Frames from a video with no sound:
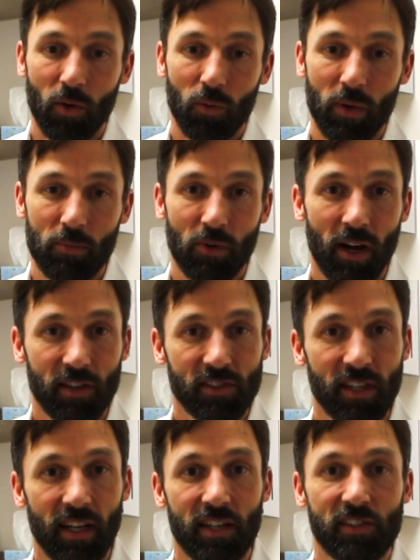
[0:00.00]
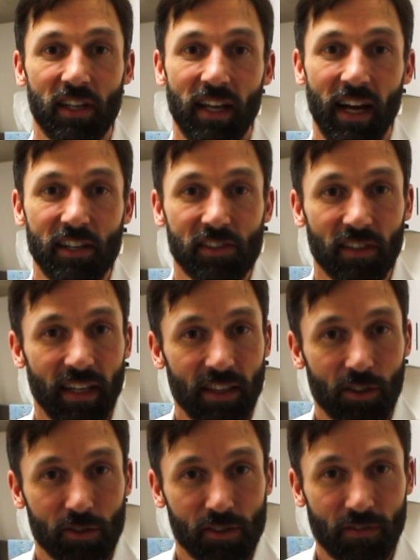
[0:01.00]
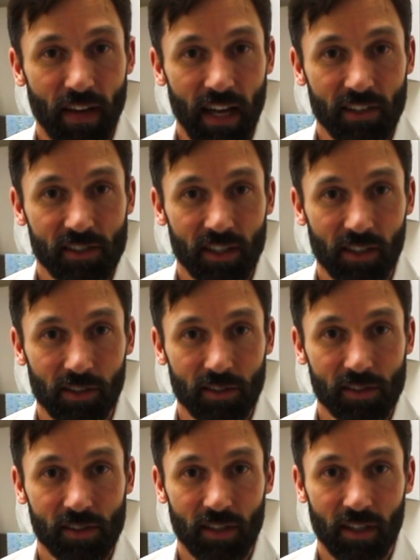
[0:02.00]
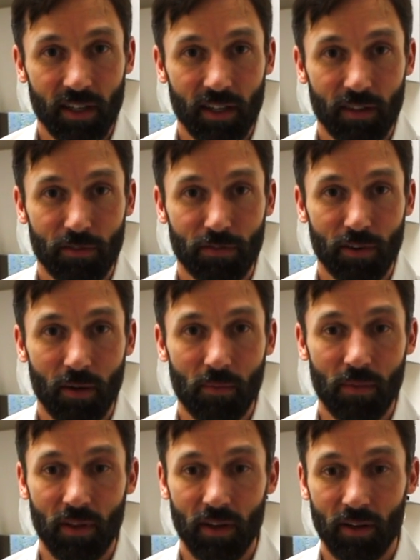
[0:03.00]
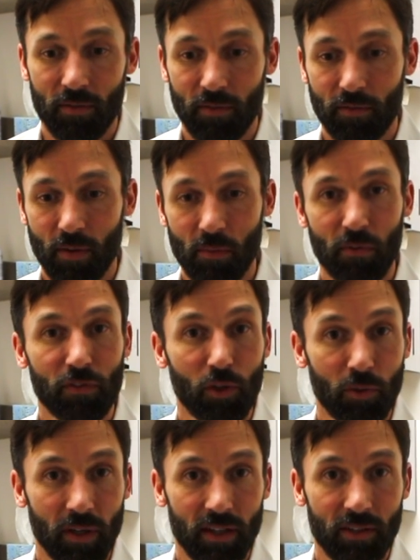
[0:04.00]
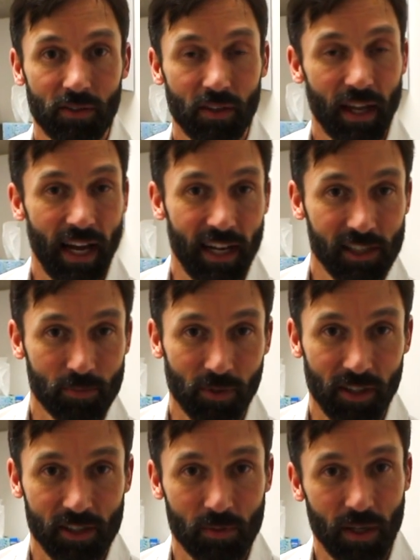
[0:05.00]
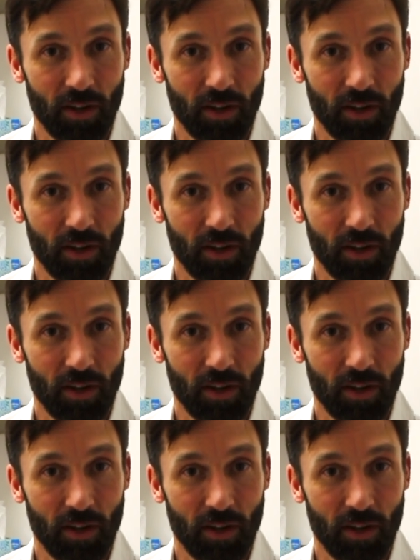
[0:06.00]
We process and isolate those fat cells from the fluid, or the aspirate as we